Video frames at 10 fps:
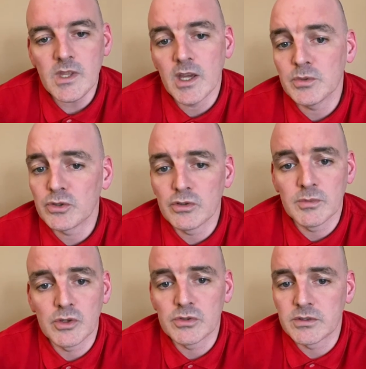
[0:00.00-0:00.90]
I was told
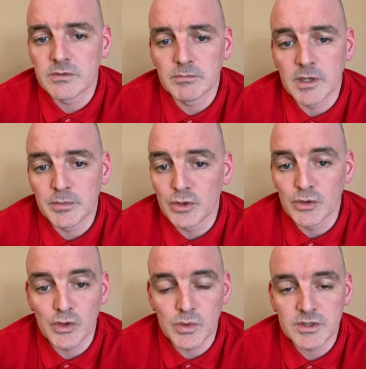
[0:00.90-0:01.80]
my
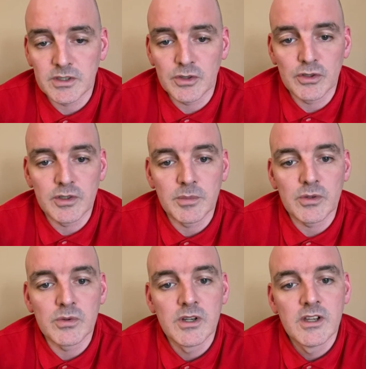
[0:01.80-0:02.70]
Puro was
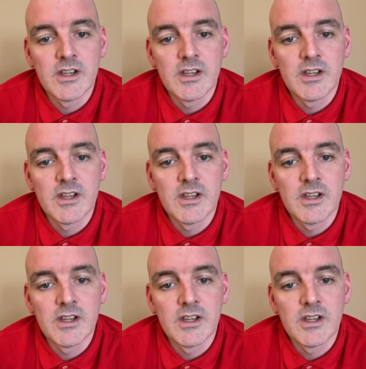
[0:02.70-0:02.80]
incurable.